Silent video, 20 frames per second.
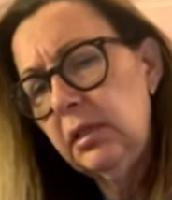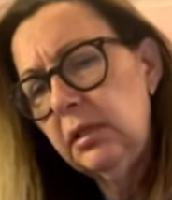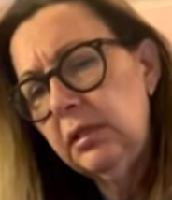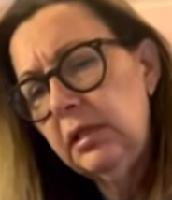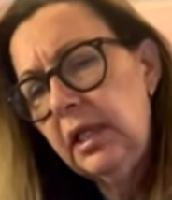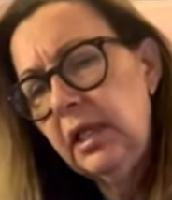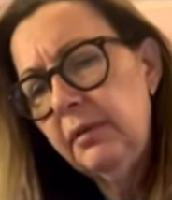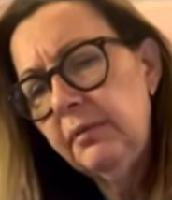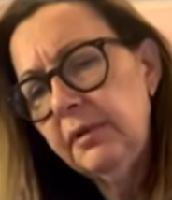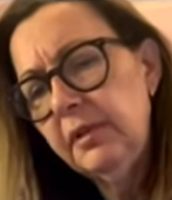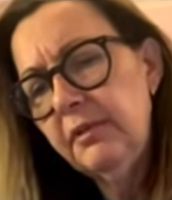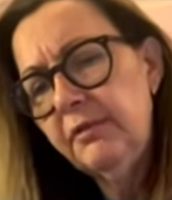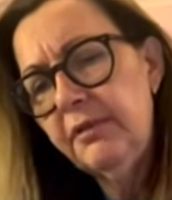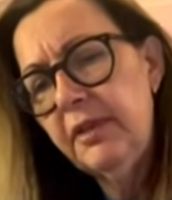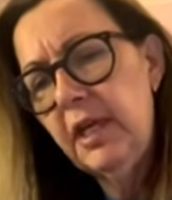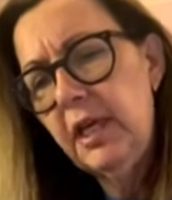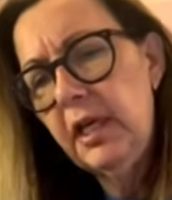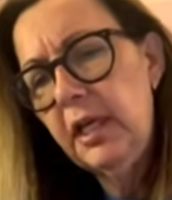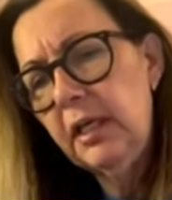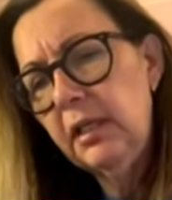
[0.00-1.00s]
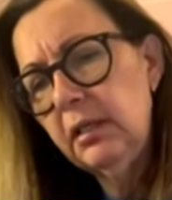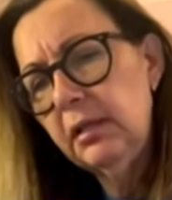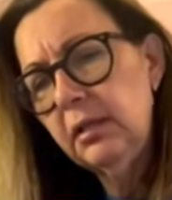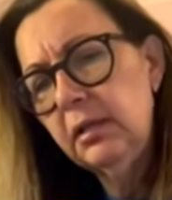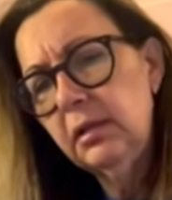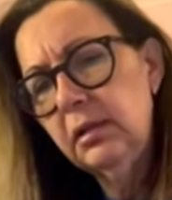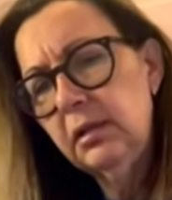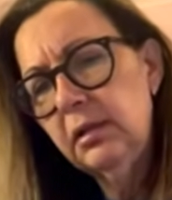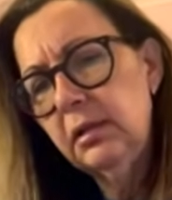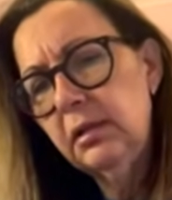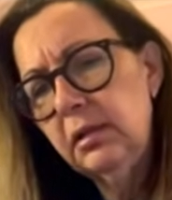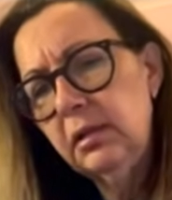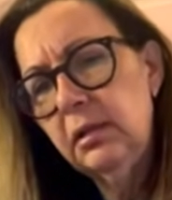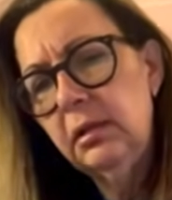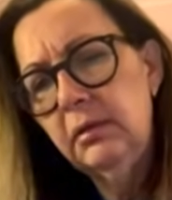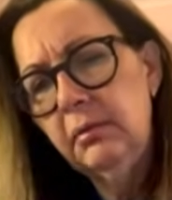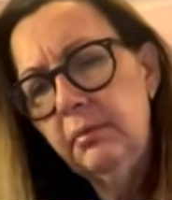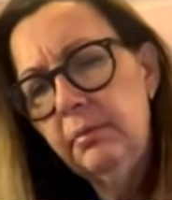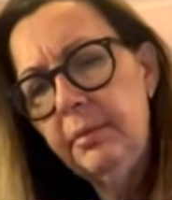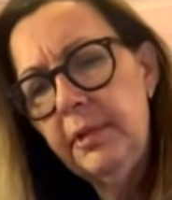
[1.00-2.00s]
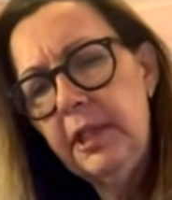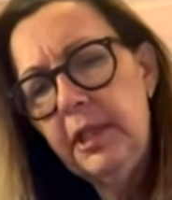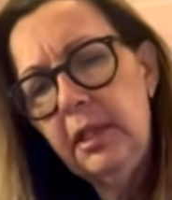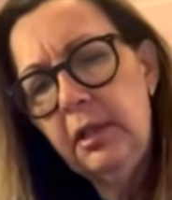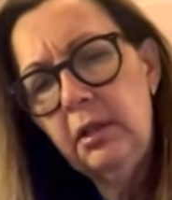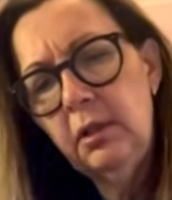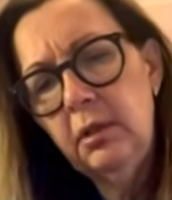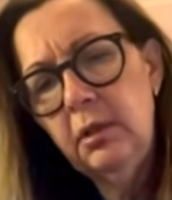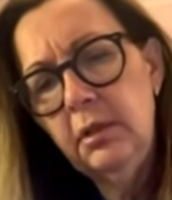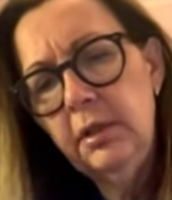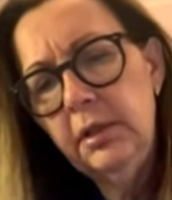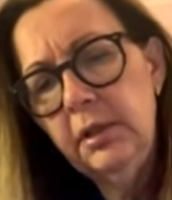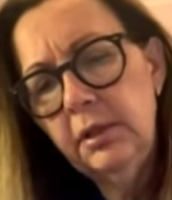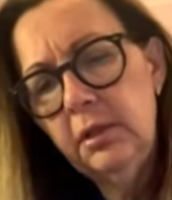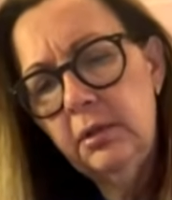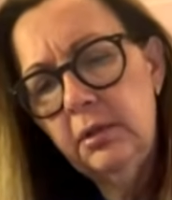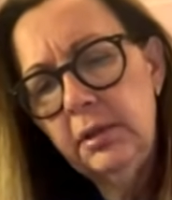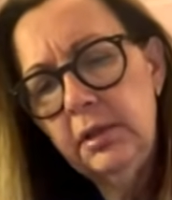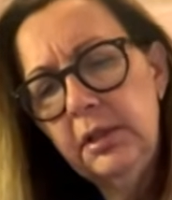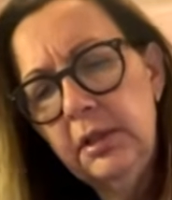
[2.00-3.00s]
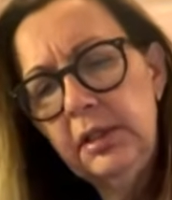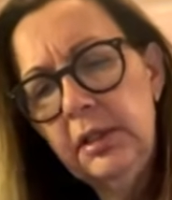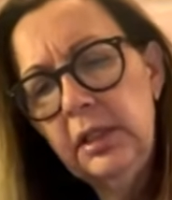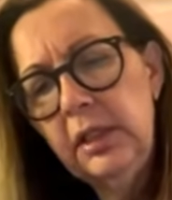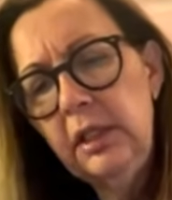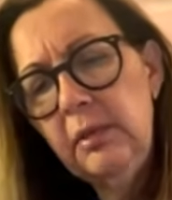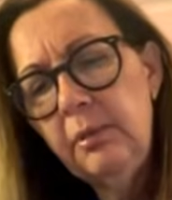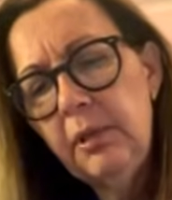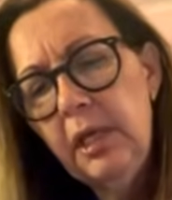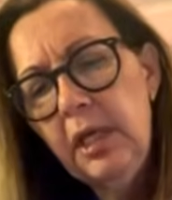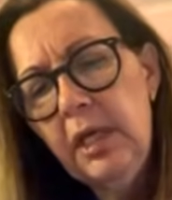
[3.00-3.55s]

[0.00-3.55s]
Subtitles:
it helps if the iron's back on, it's gone to sleep.